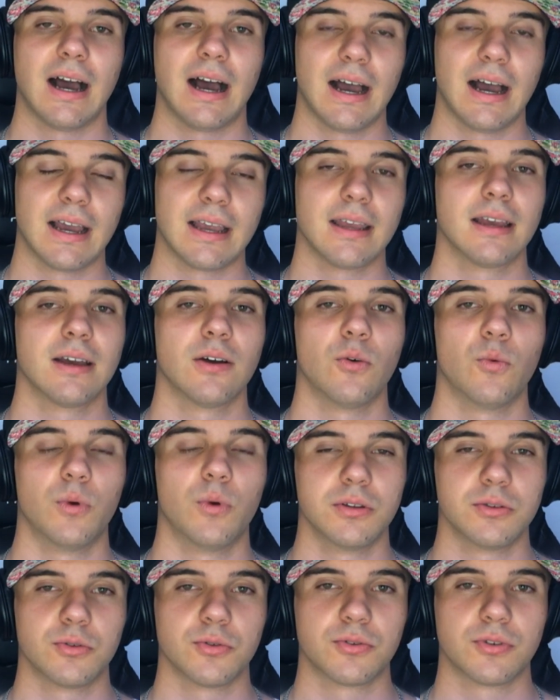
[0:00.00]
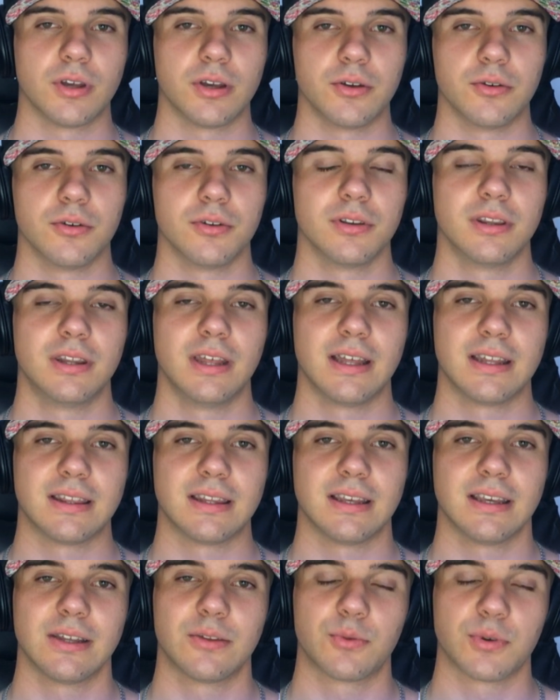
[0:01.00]
I want to say
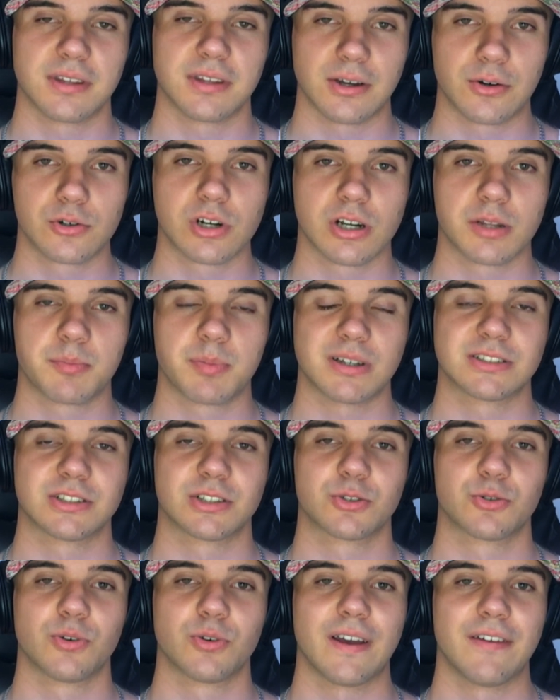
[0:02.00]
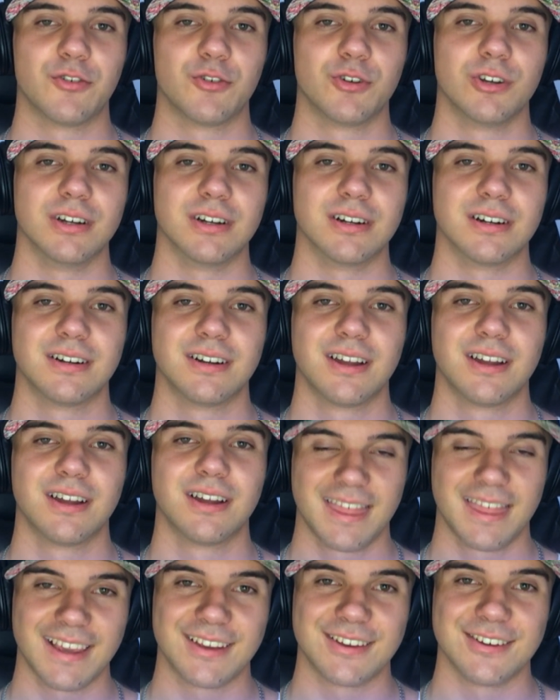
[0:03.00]
that it was a great pleasure to have you here.
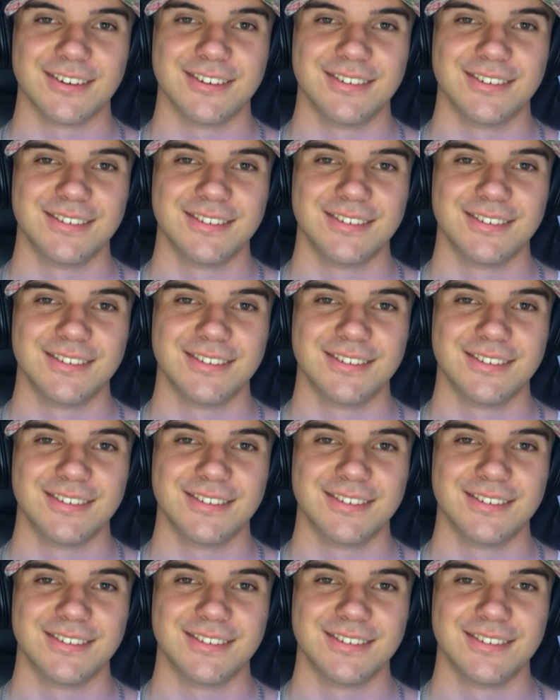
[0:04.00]
Thank you.